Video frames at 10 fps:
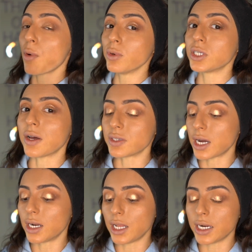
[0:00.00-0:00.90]
but we just have to
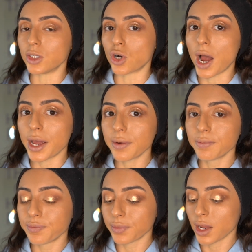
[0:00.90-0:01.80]
kind of let it dry,
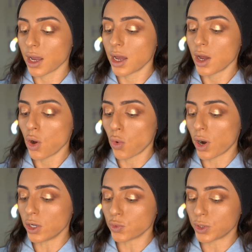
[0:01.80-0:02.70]
or
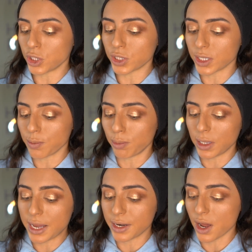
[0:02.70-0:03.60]
else we're just gonna
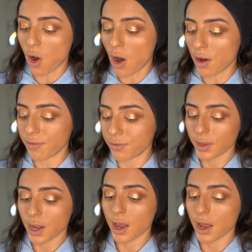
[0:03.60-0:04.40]
blend off